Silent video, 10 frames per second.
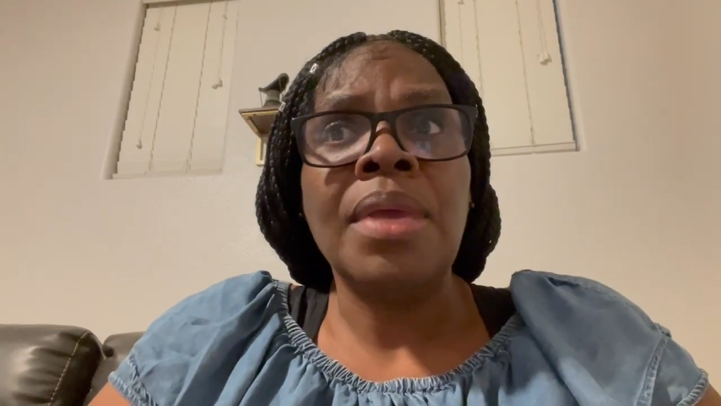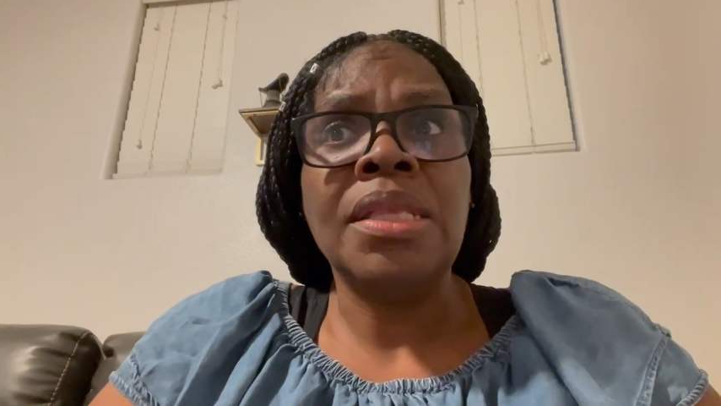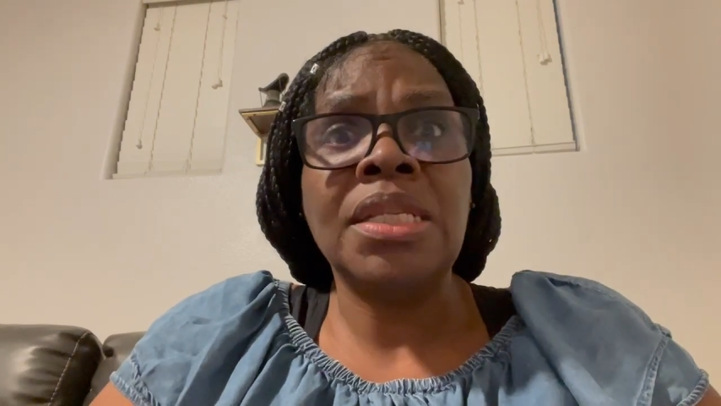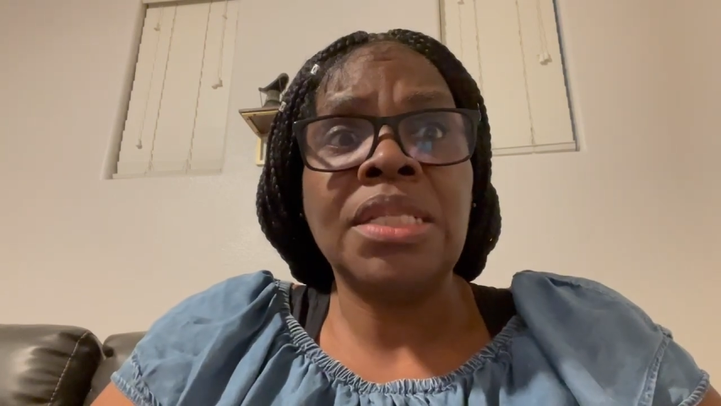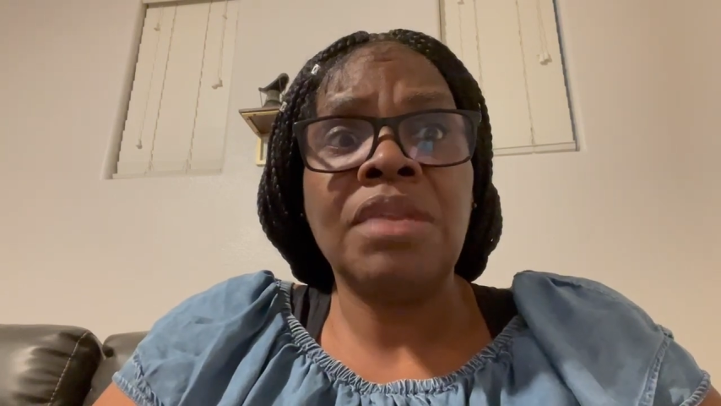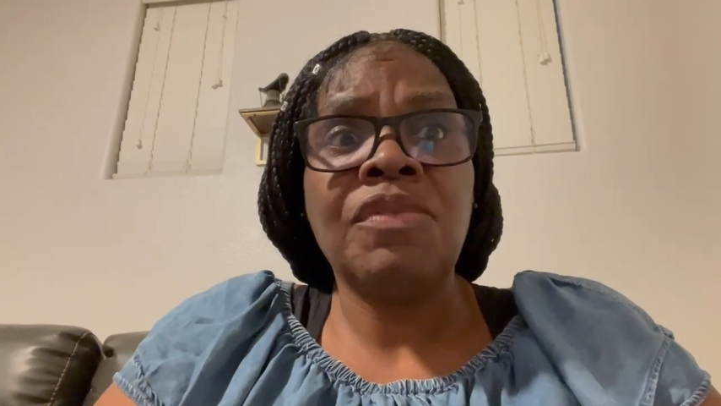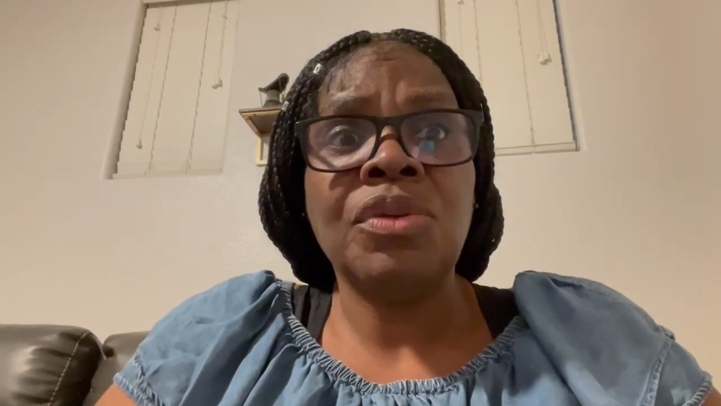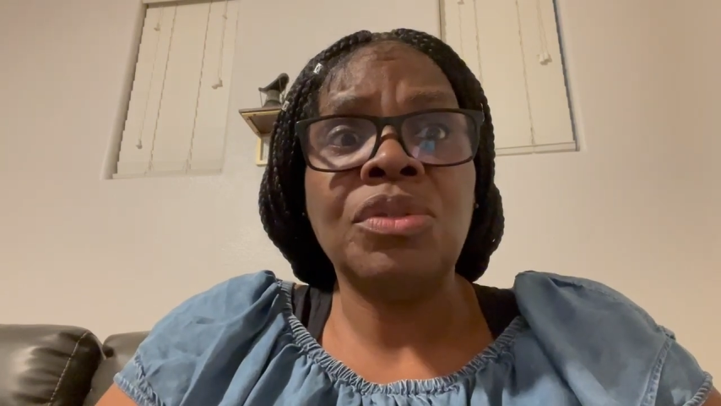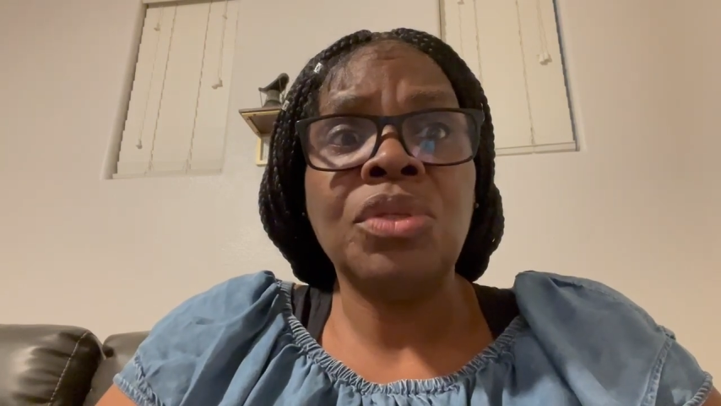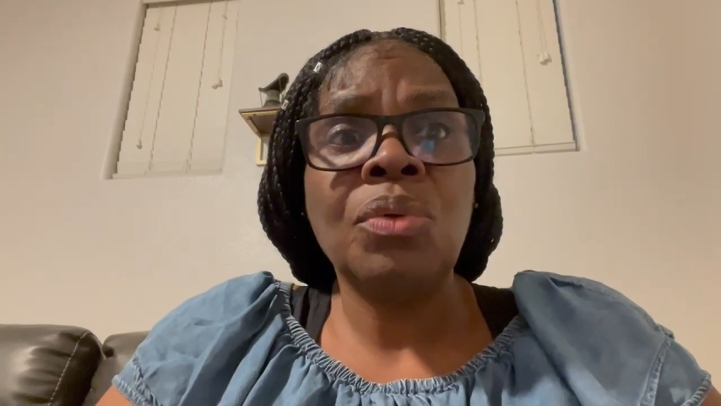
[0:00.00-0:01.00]
in the state of
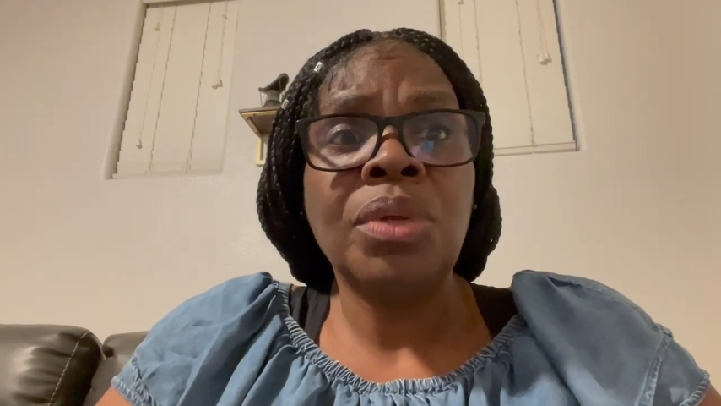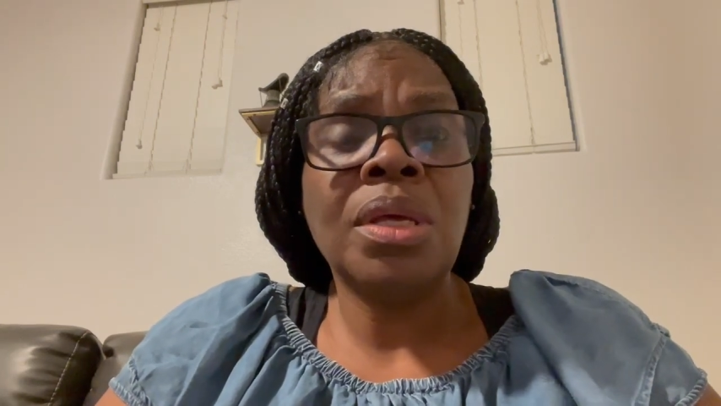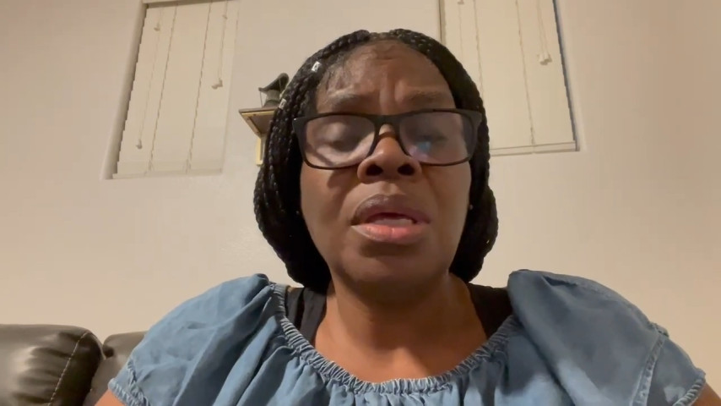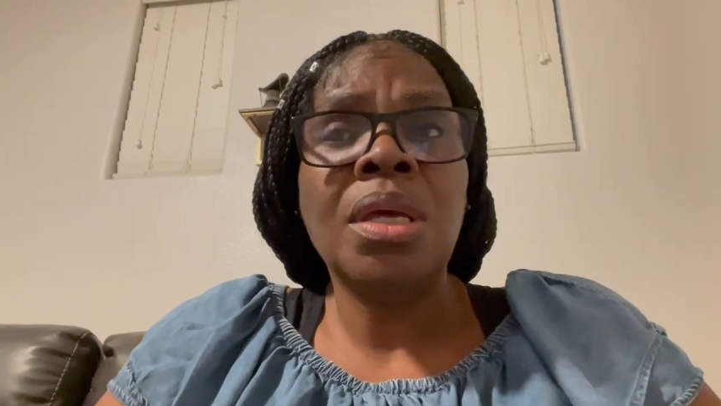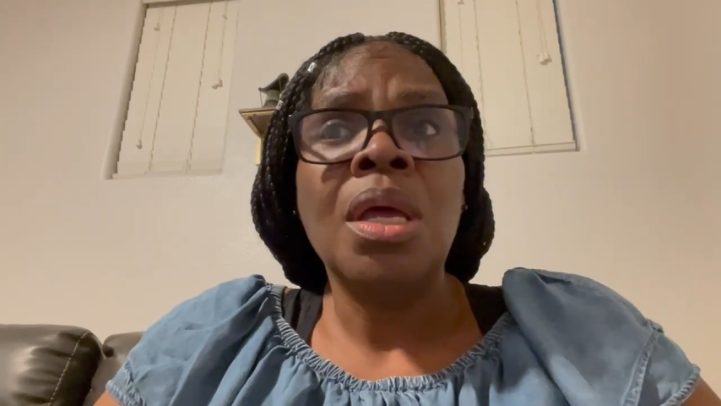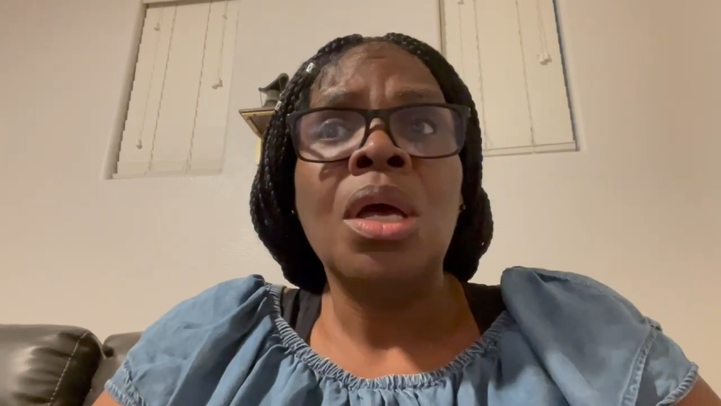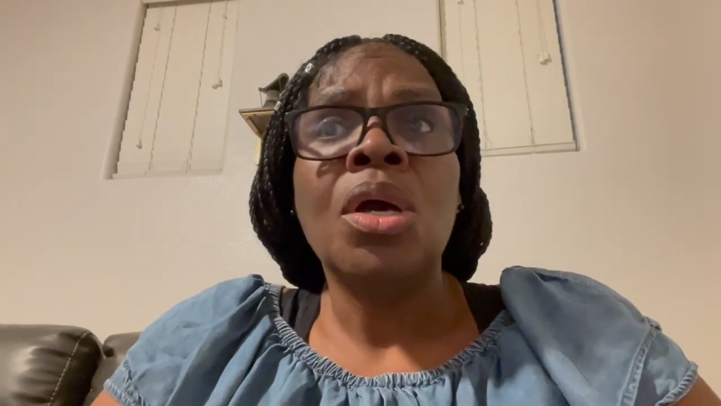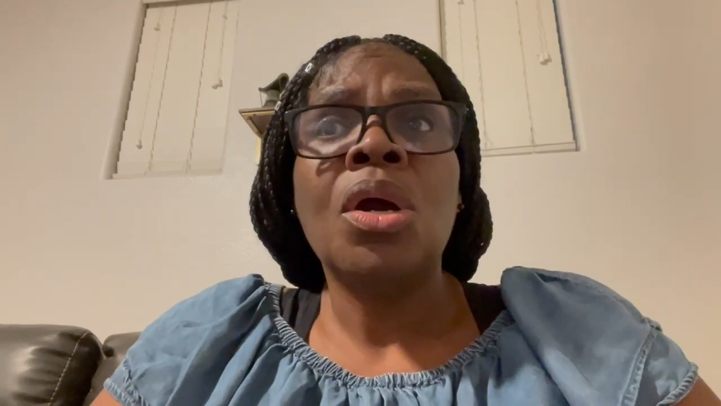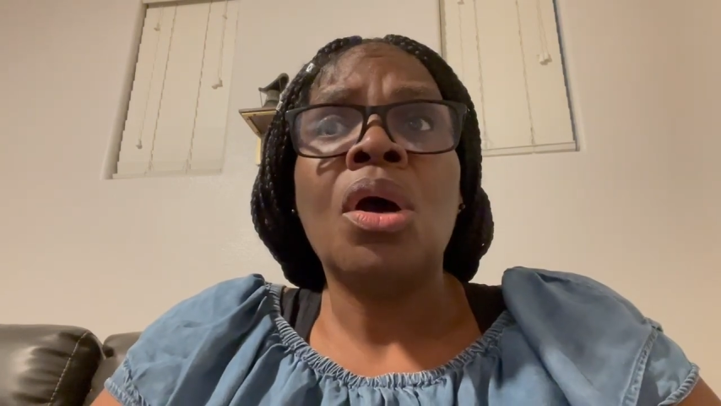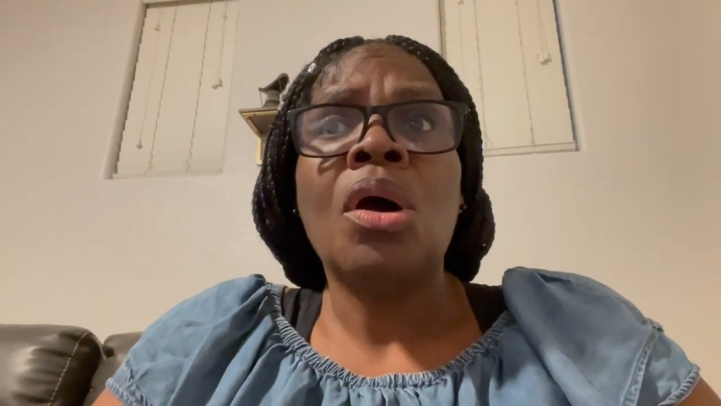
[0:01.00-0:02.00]
Arizona
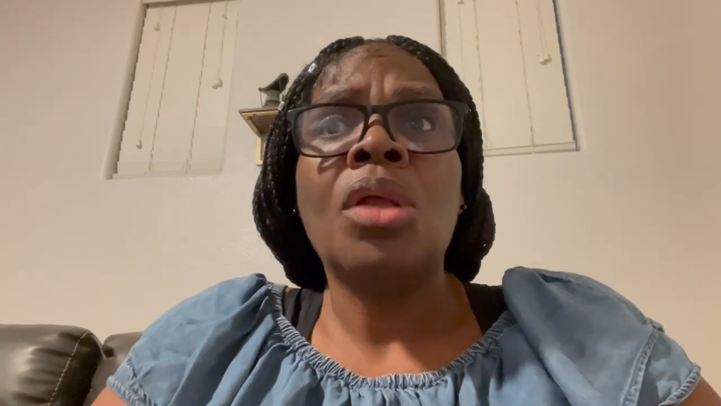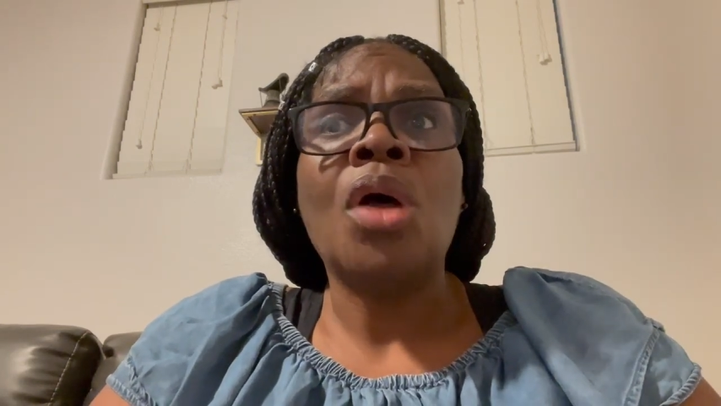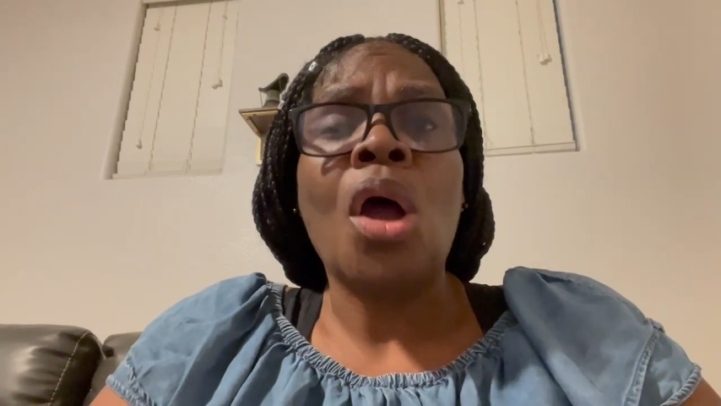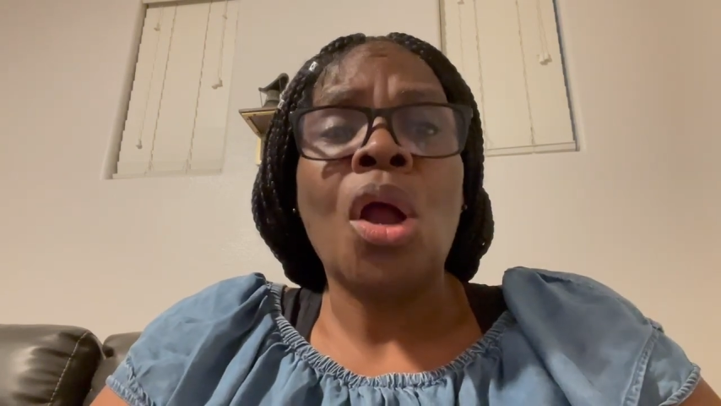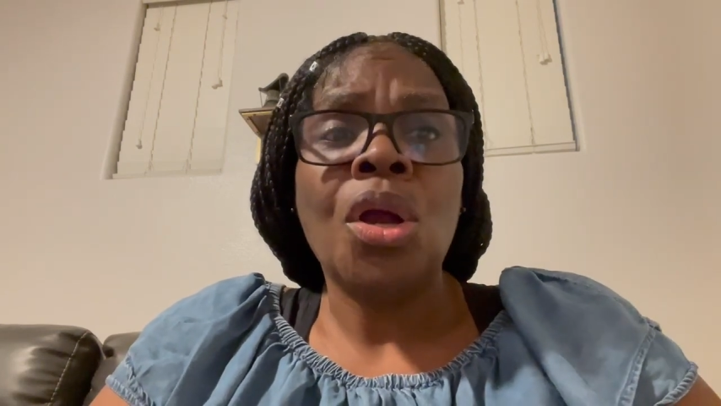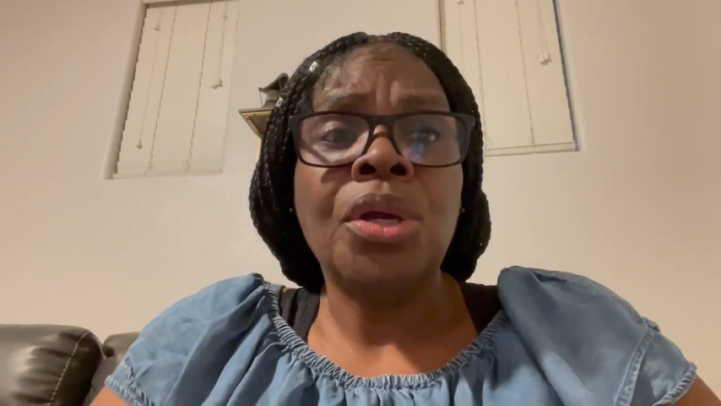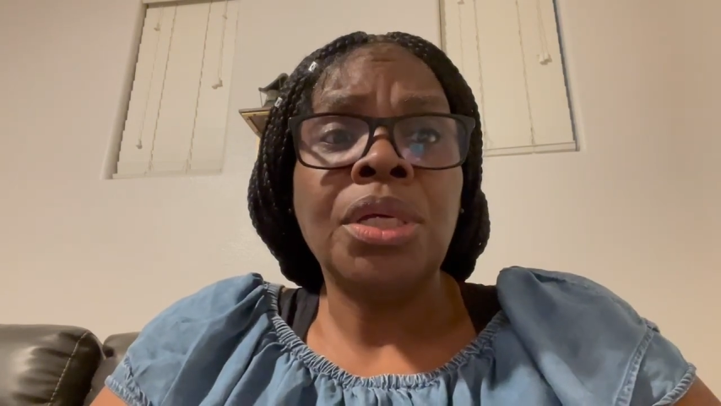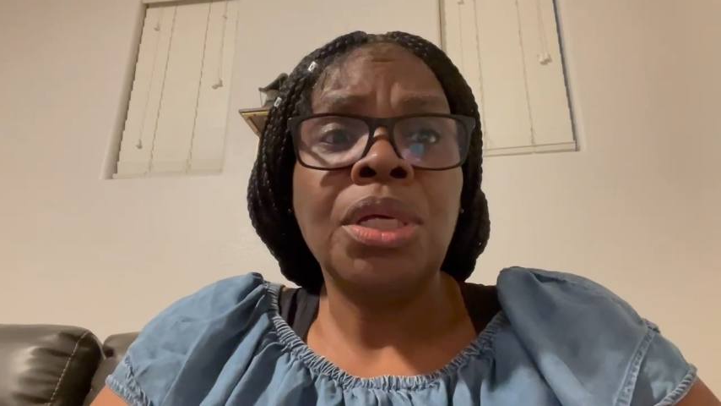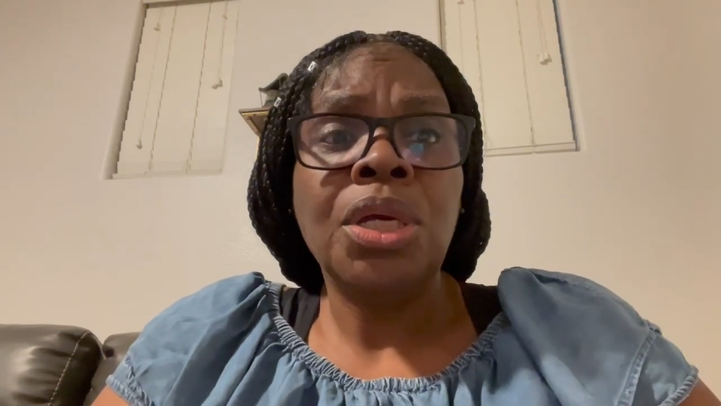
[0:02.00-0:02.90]
called ARG